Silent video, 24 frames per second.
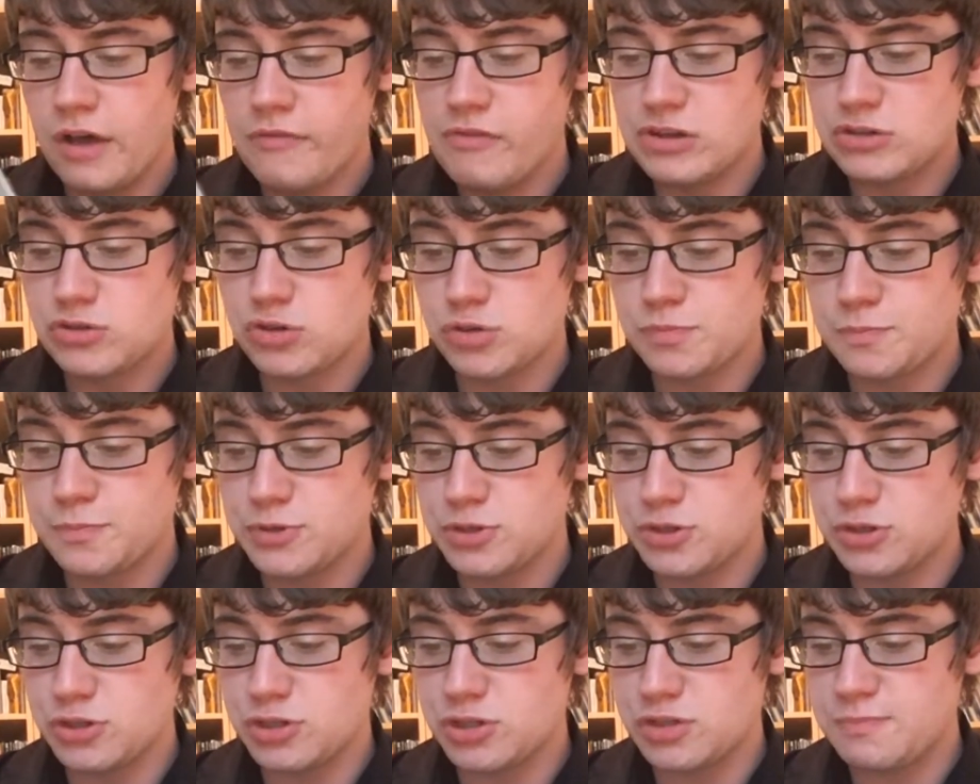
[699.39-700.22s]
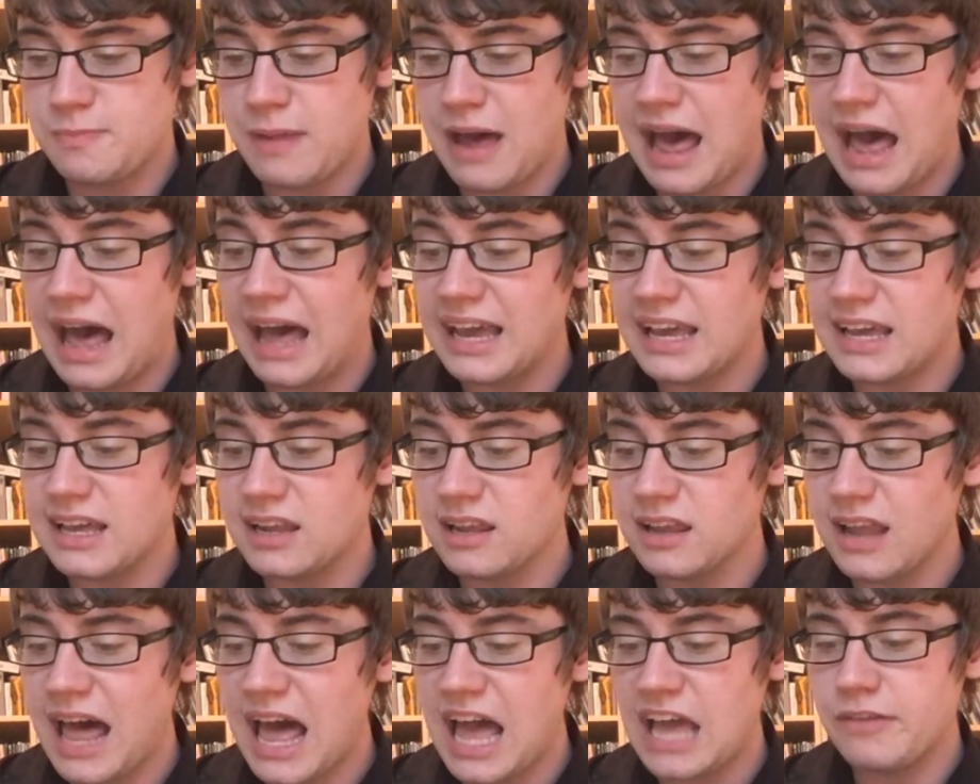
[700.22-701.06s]
This was produced by
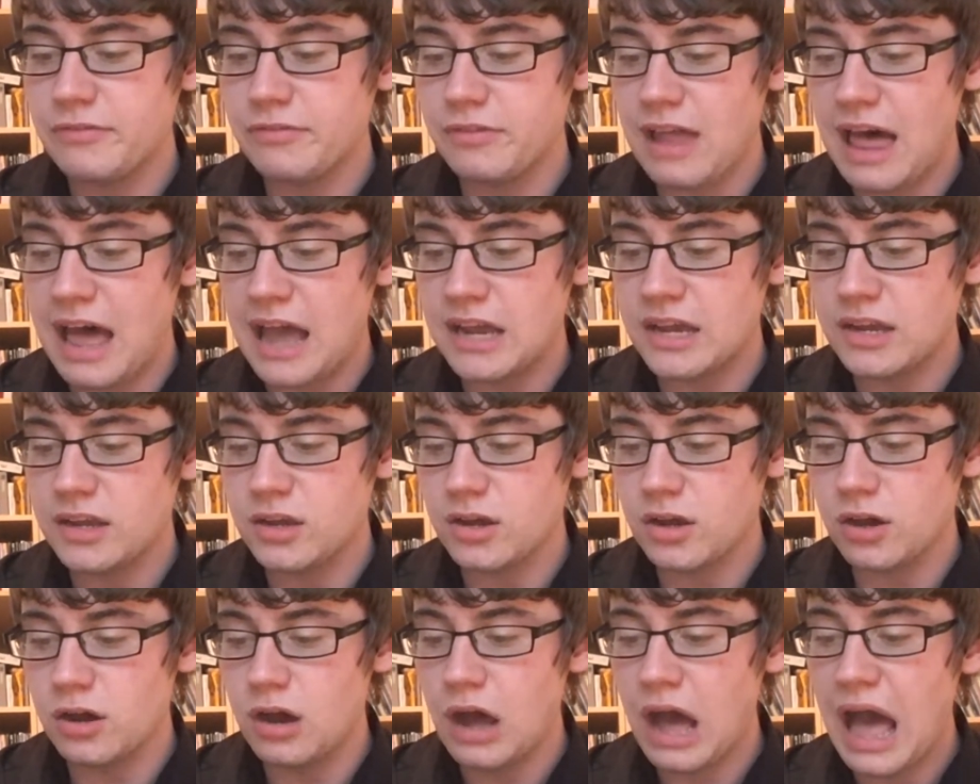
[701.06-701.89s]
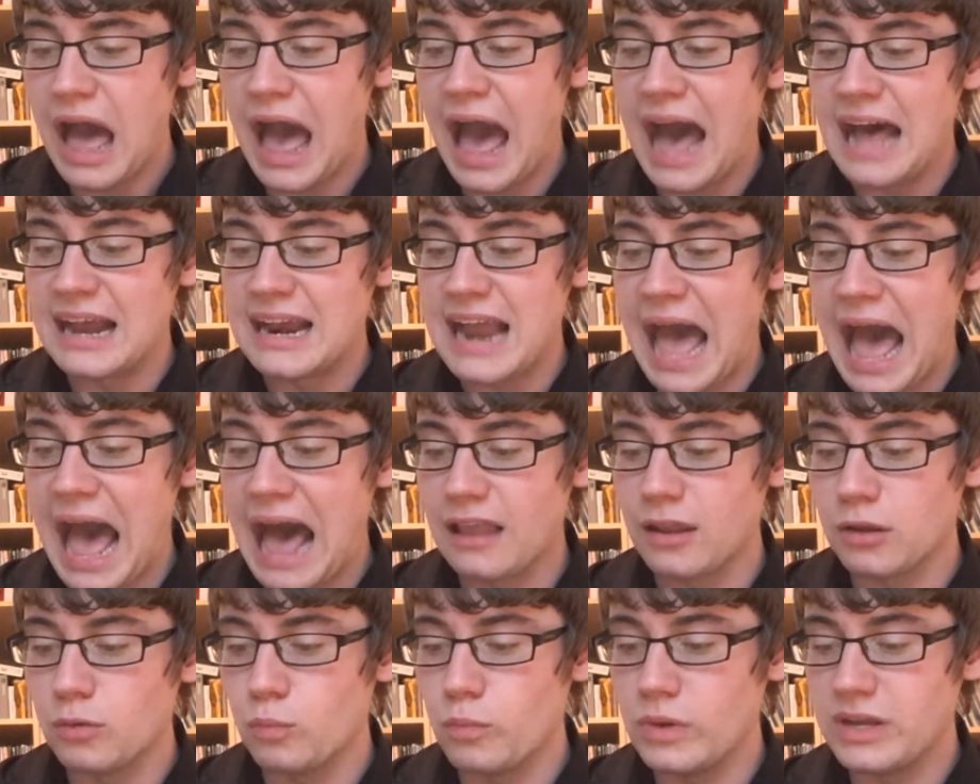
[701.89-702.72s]
Clive Langer and
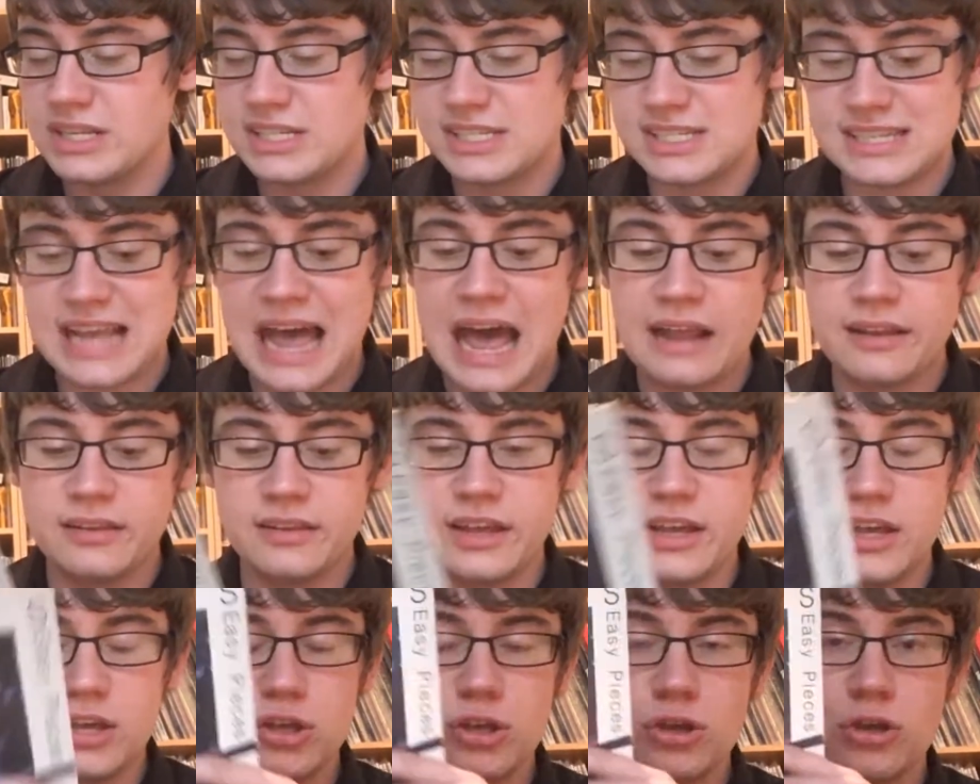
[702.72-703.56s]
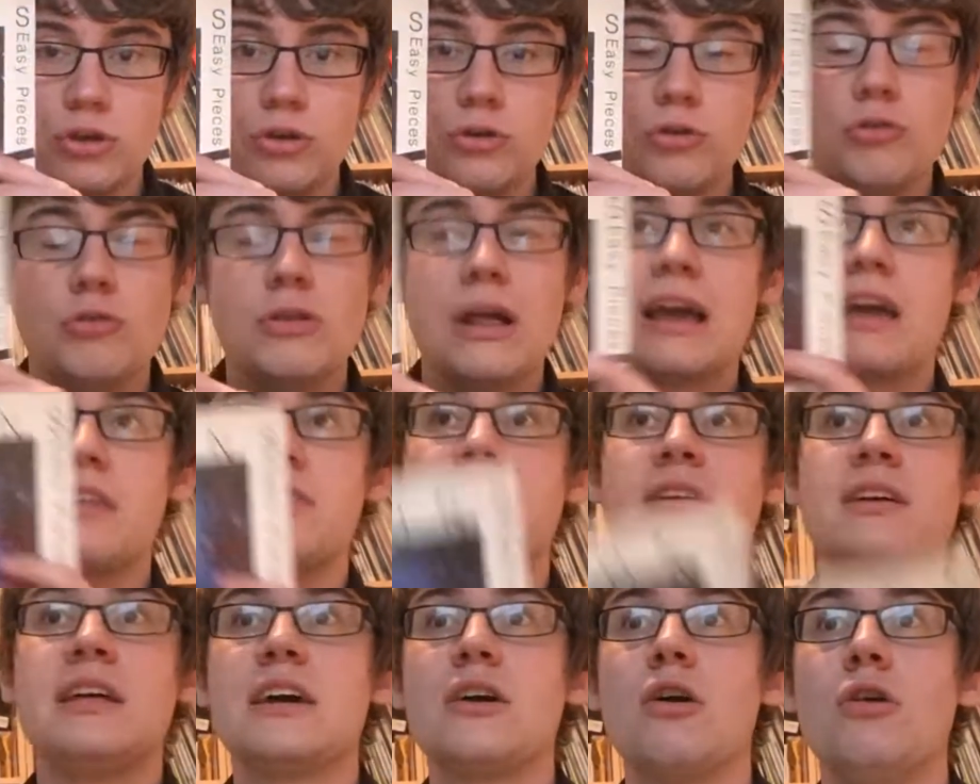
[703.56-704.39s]
Alan Winstanley, who like I
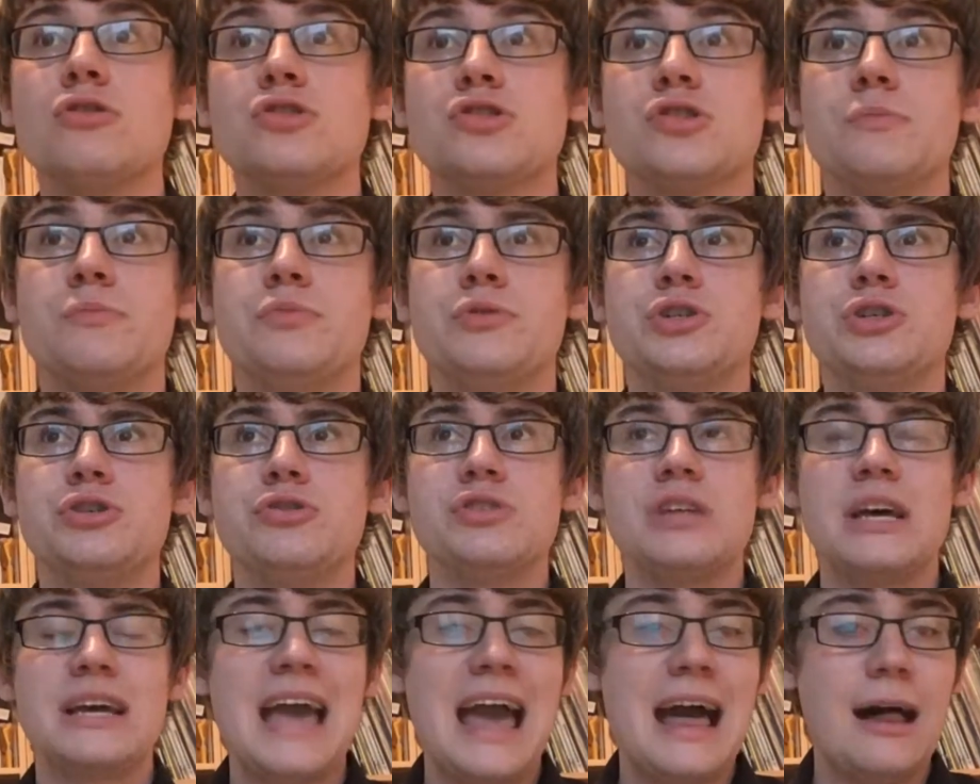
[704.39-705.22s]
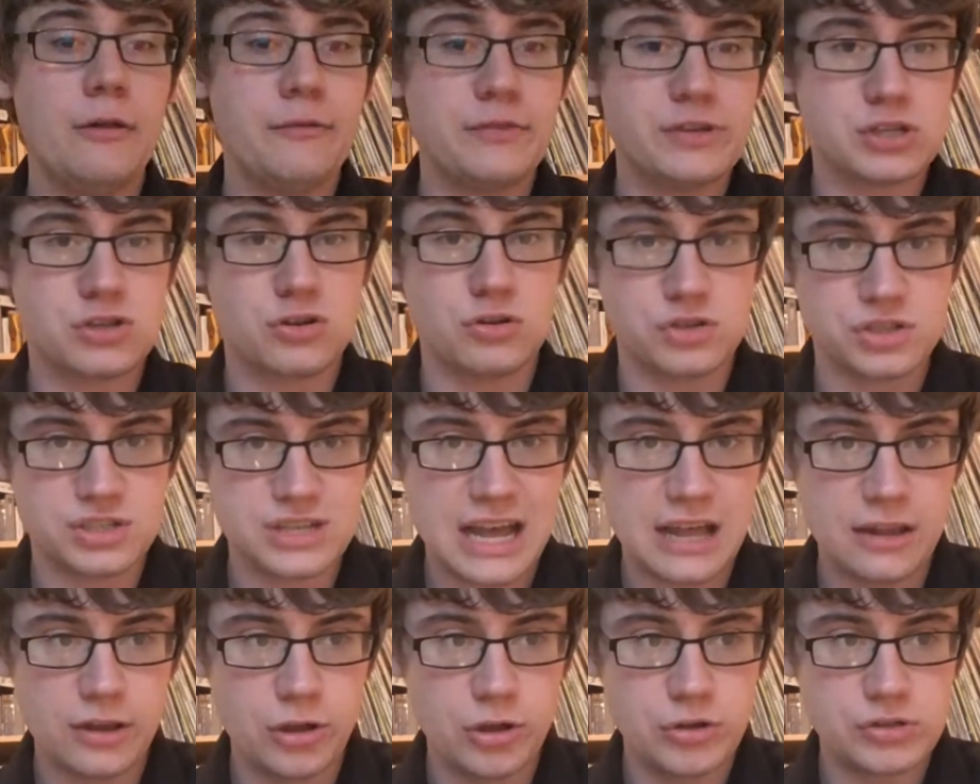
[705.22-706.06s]
think like also produced like Elvis
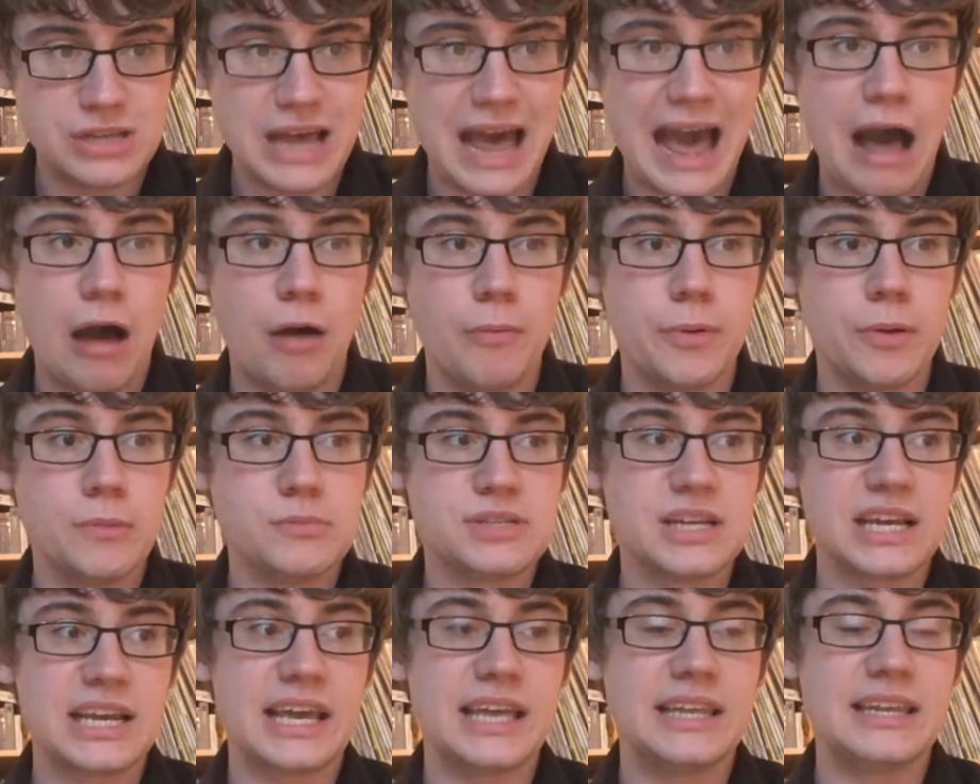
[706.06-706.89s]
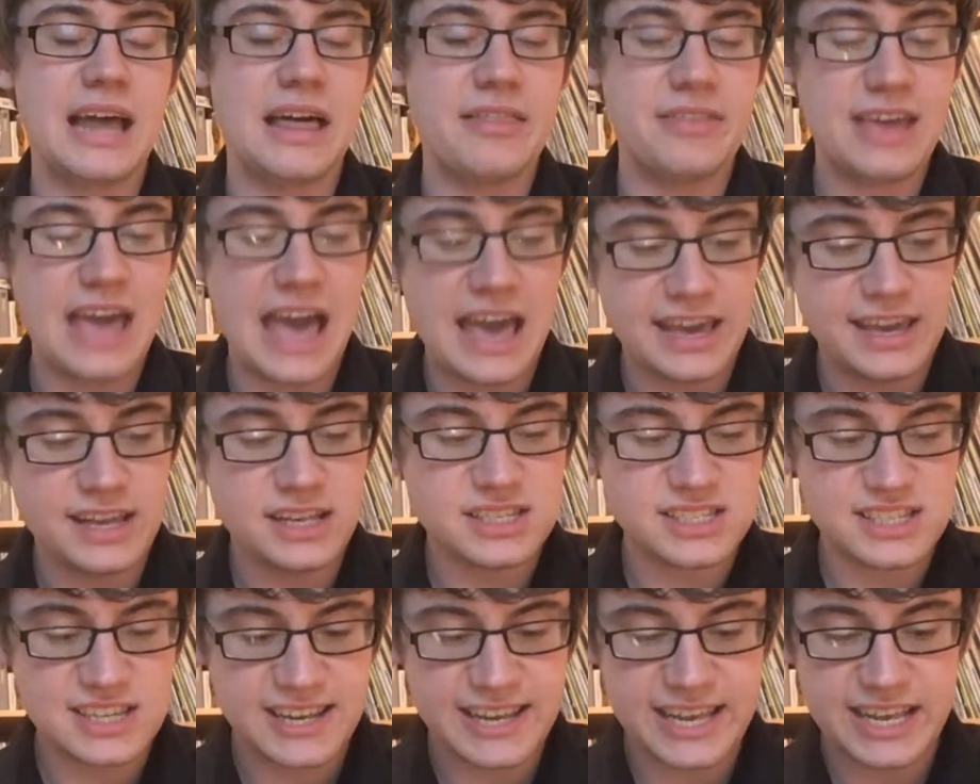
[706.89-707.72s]
Costello's albums like in like the
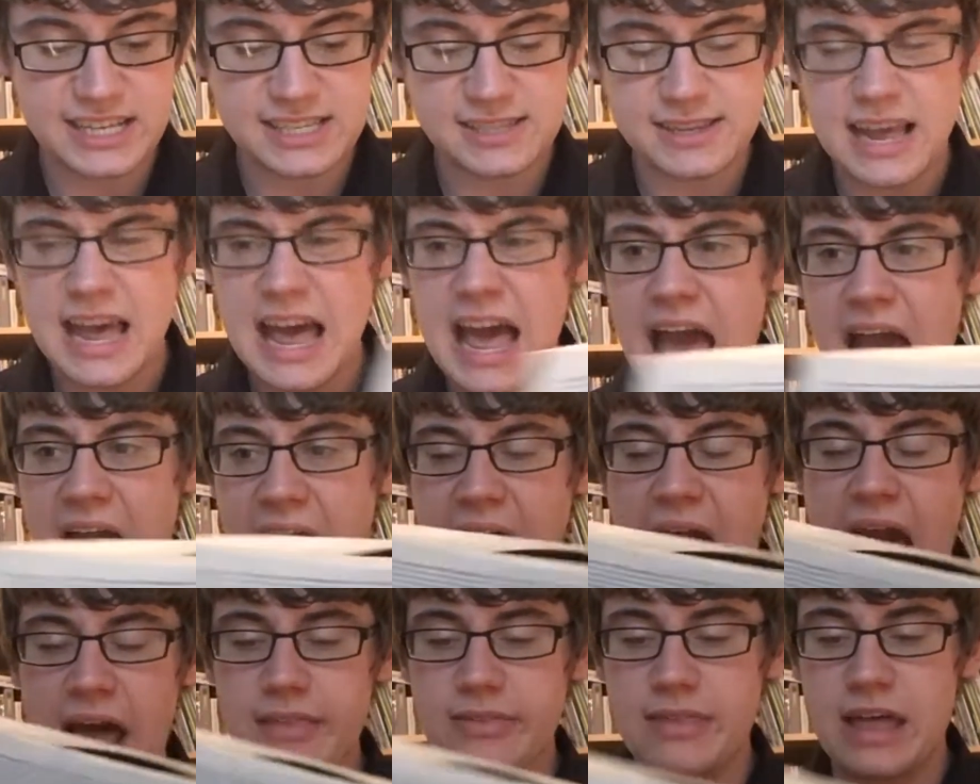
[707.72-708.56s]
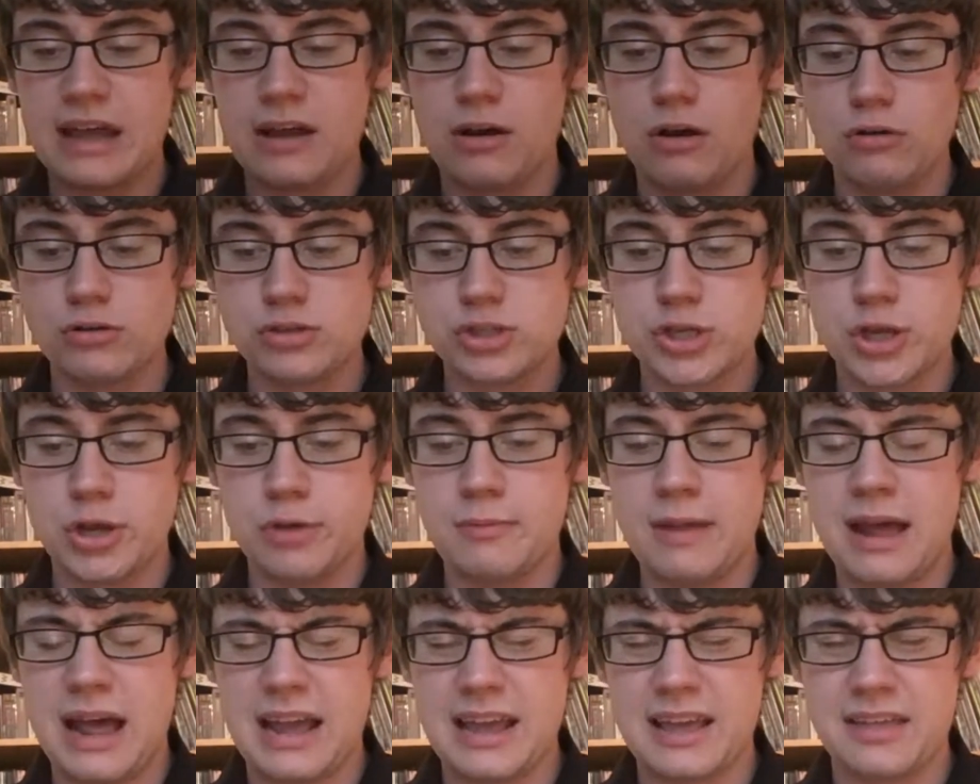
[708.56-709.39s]
80s, and like
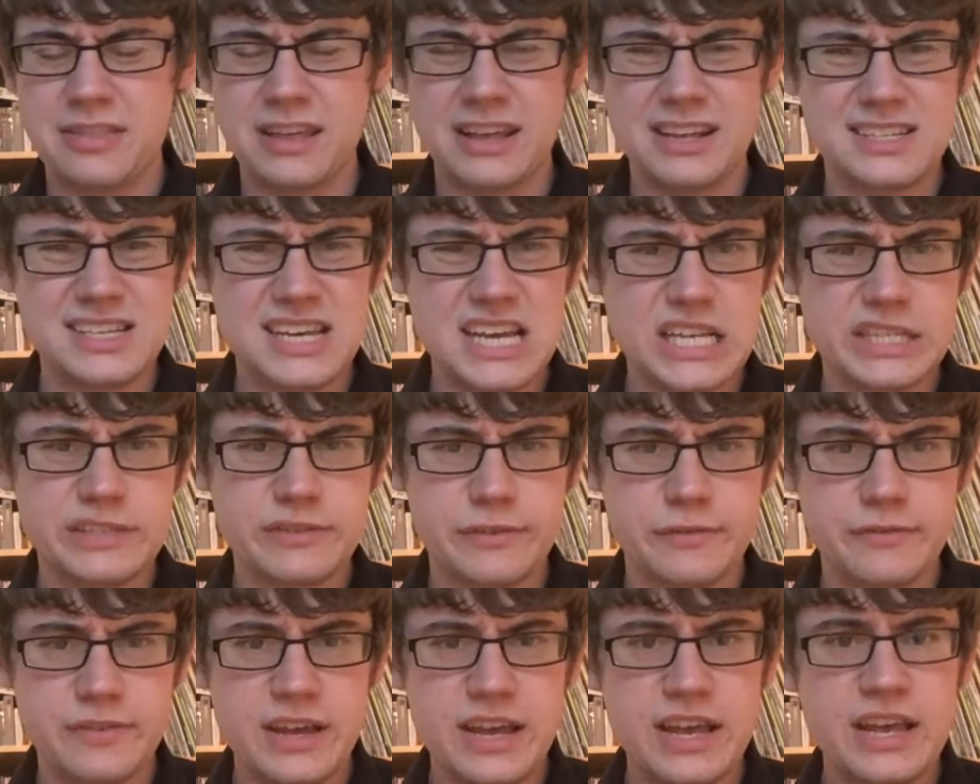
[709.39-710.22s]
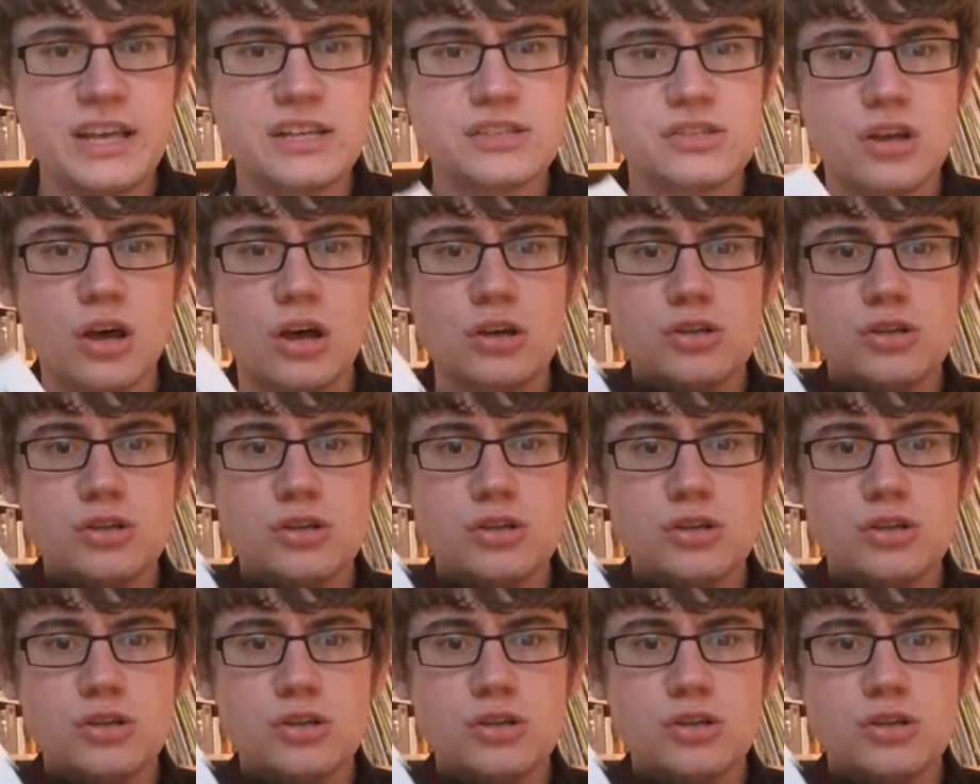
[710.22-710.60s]
also I think Tears for Fears